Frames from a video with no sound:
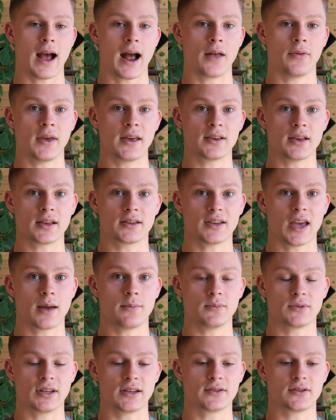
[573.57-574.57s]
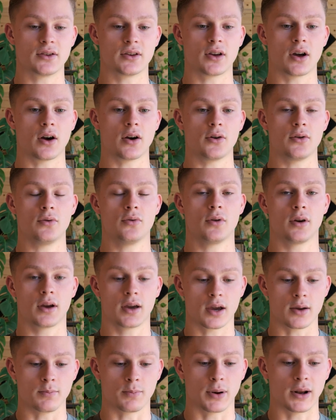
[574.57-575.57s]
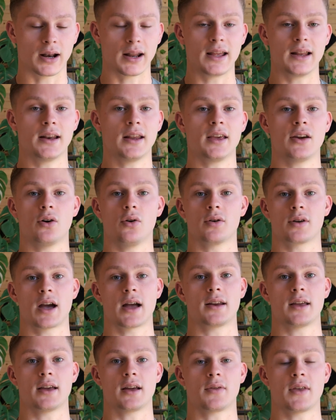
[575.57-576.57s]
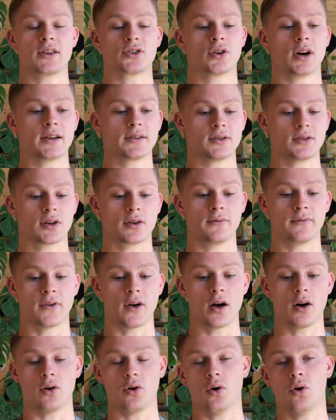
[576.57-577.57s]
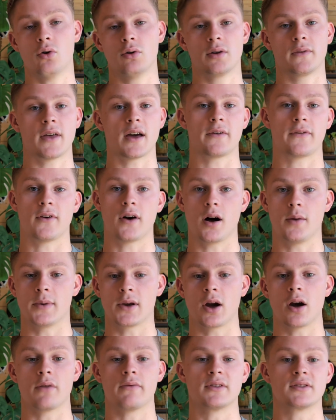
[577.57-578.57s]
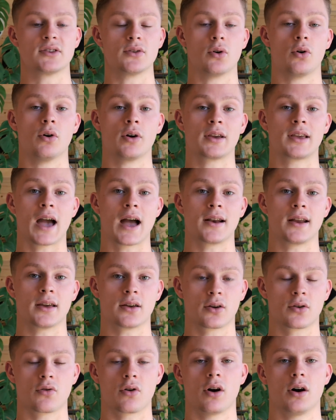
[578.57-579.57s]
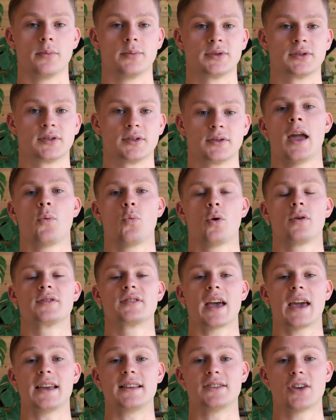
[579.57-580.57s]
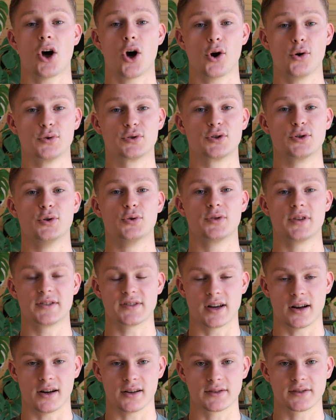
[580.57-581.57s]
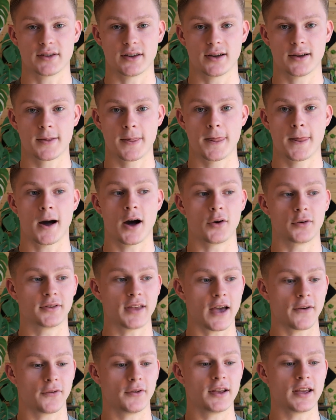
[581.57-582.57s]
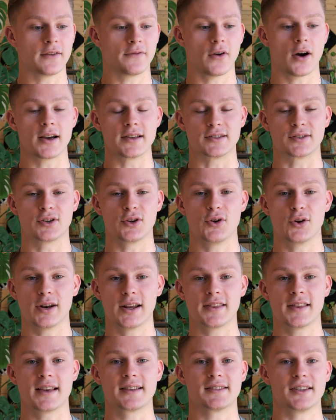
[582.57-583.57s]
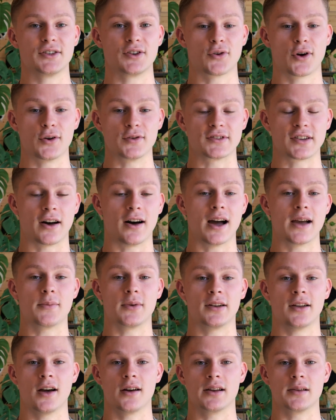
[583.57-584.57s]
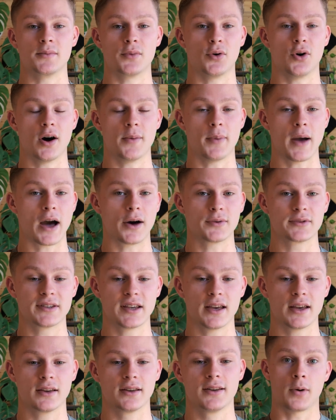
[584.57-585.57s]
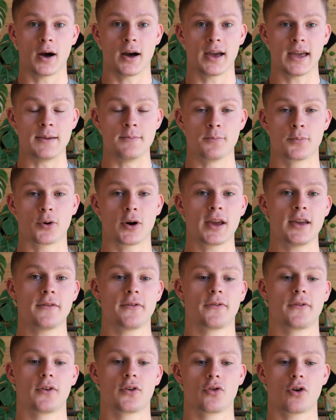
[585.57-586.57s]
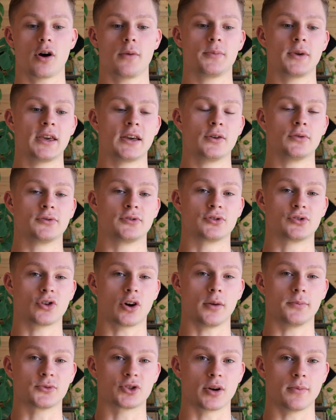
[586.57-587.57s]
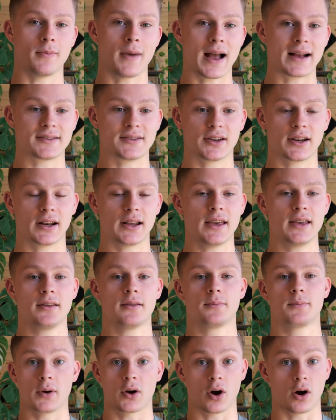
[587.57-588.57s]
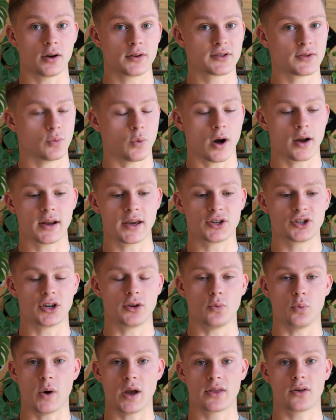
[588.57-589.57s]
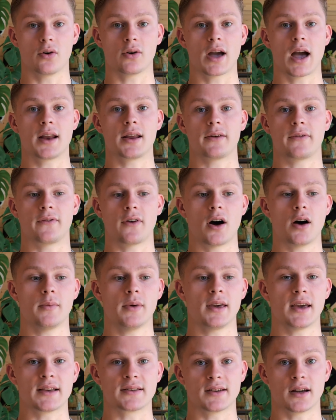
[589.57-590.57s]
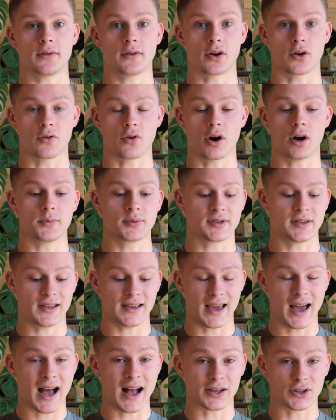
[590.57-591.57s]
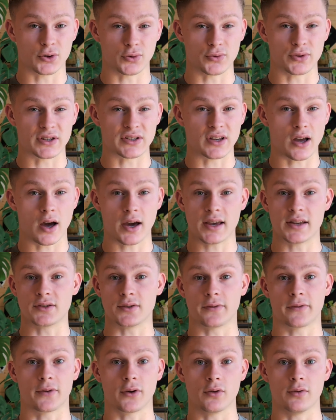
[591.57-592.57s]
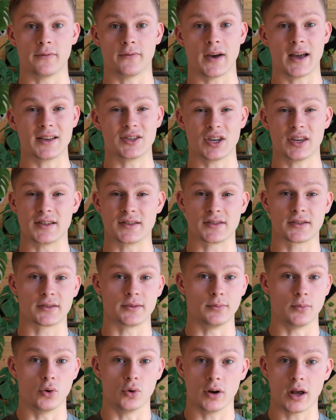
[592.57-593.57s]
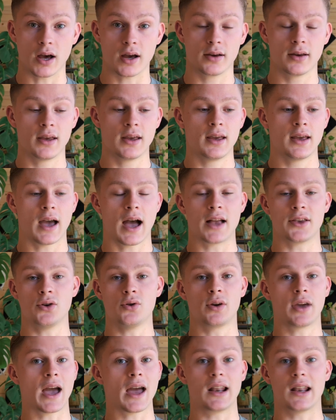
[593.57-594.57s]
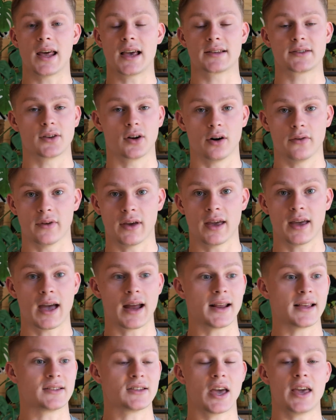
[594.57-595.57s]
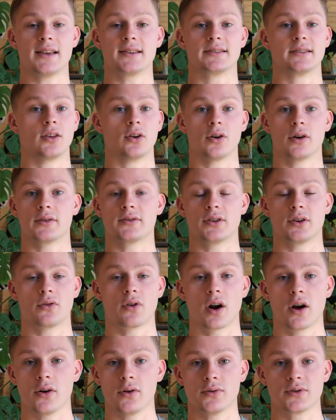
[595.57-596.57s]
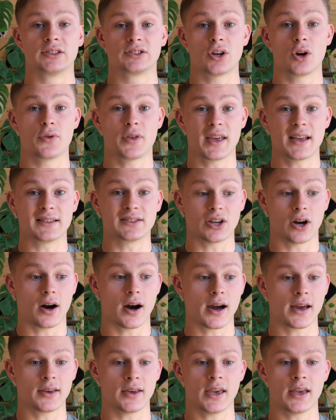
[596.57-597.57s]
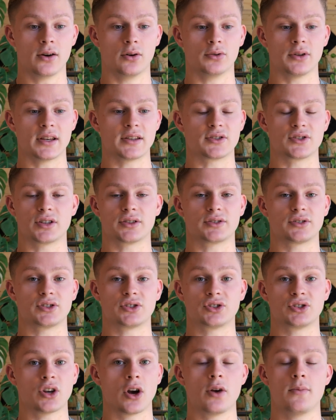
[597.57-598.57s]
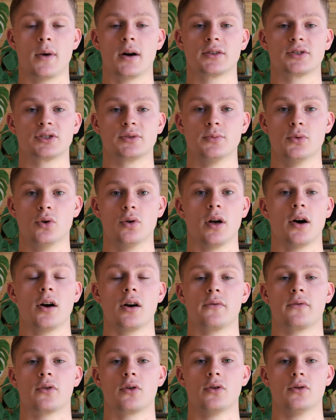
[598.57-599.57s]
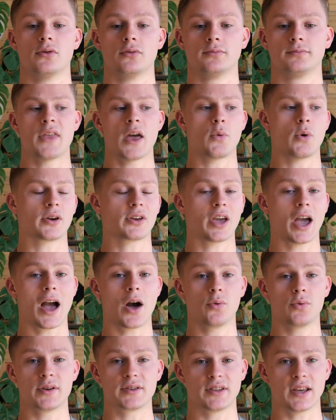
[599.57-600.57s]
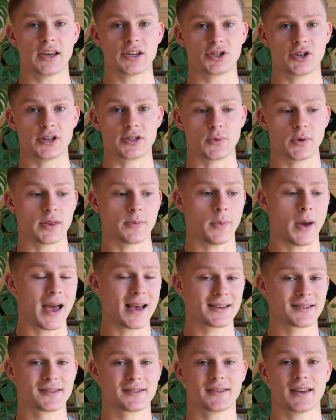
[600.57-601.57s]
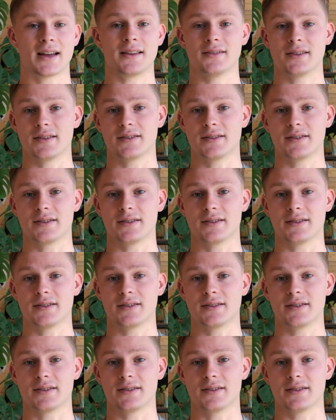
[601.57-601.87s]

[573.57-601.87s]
and they attempted to go completely organic. They tried to convert all of their farming over to organic crops. It was a total disaster. I would definitely advise Googling this in your own time and learning more about it. But in brief, crop yields drop dramatically because one issue with organic farming is that the actual size of fruit and veg is smaller, and you get less of it and it takes longer to grow. So the entire yield is just so much smaller overall. There were countless issues with pests and